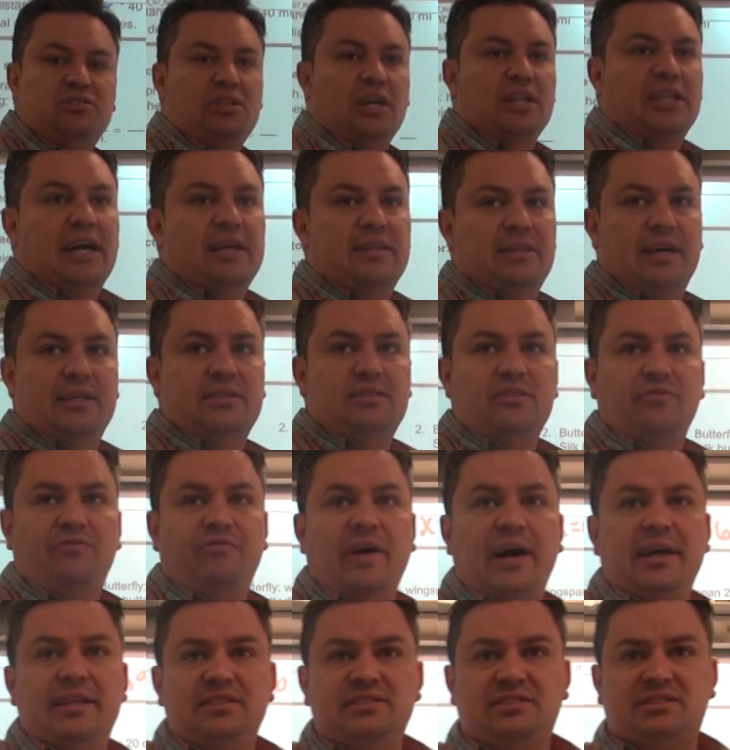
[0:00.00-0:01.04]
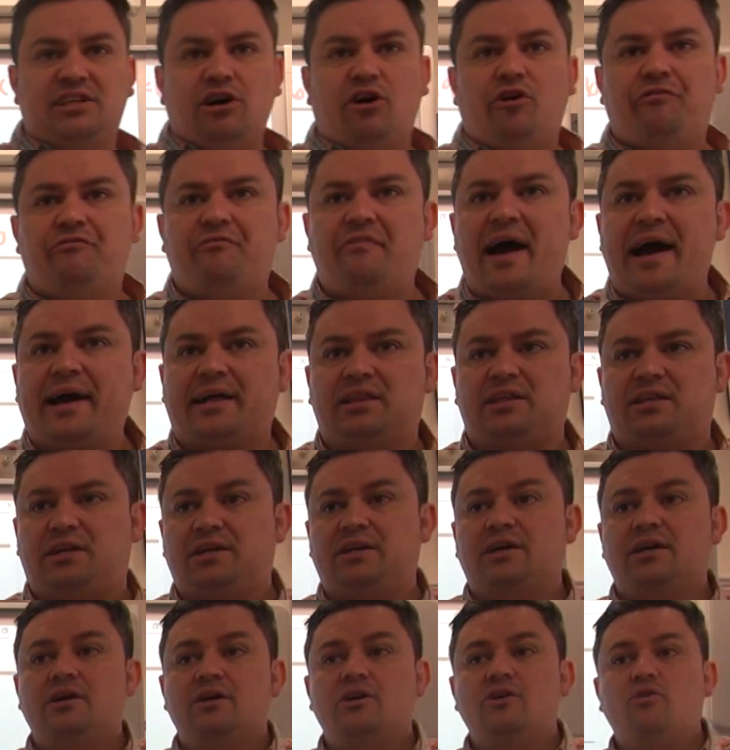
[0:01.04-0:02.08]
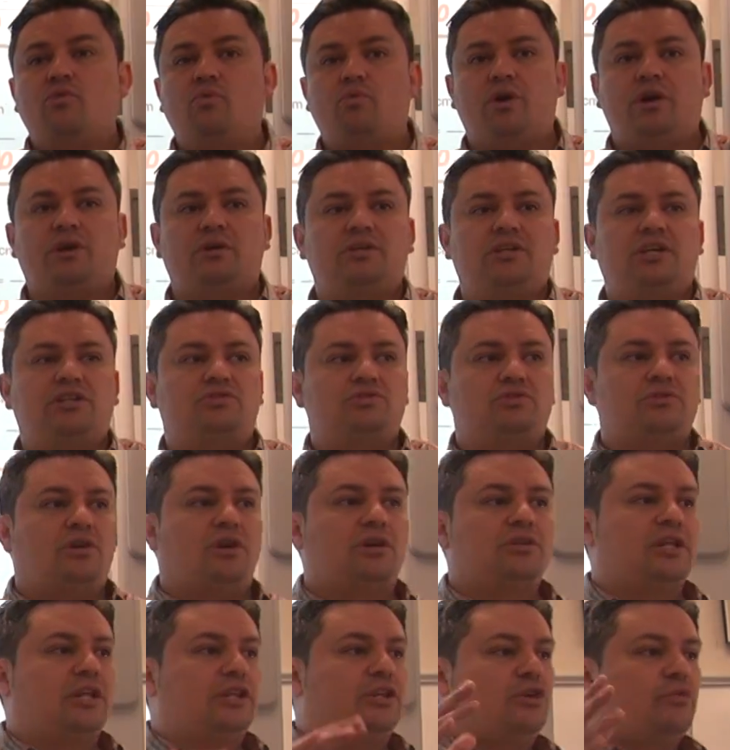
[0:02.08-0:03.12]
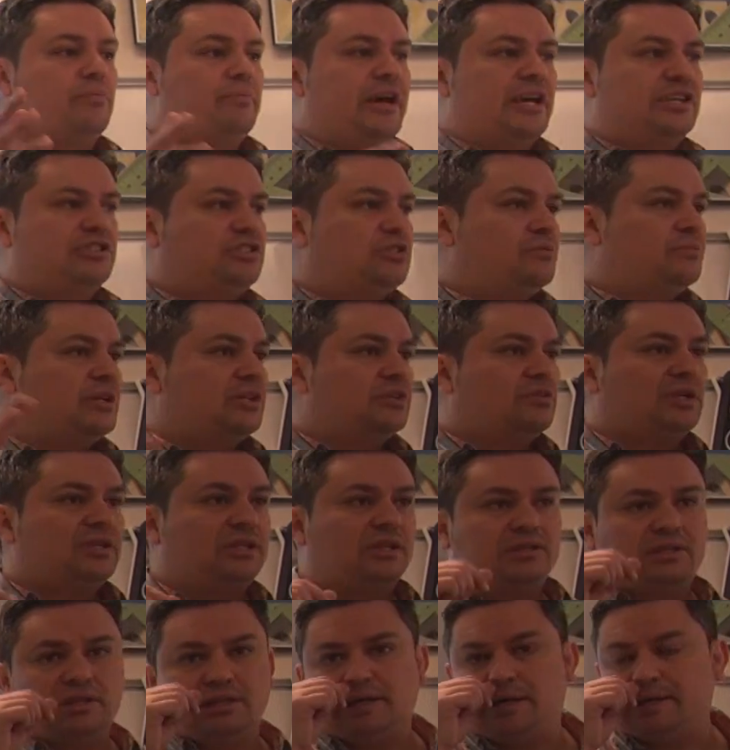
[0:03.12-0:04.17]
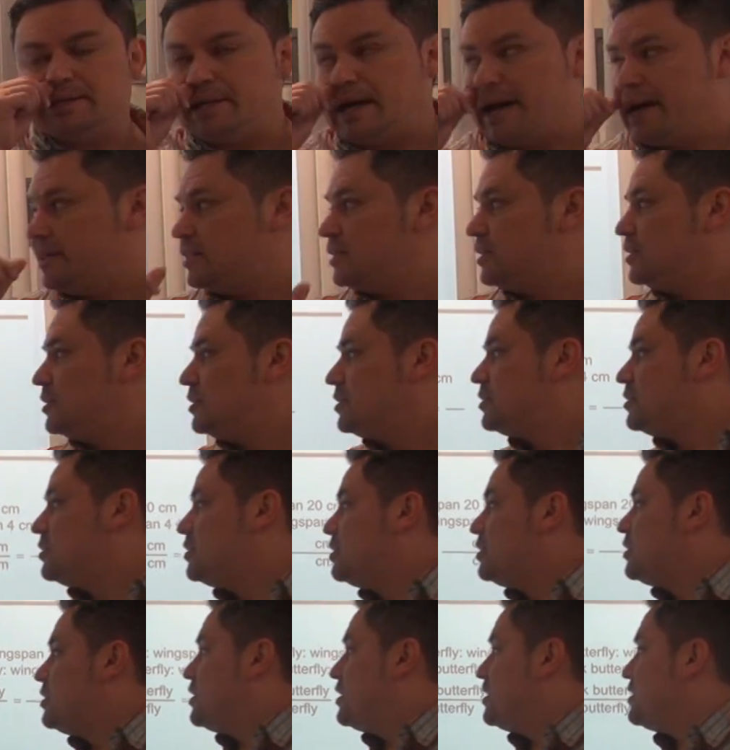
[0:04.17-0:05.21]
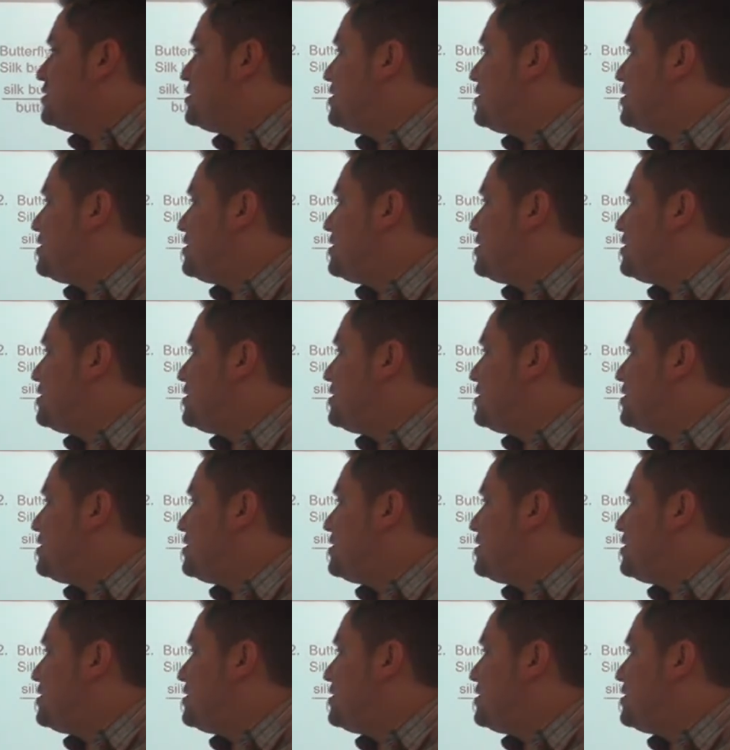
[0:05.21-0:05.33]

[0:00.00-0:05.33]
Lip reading: going to identify the scale factor. We don't need to know the new measurement or anything like that. It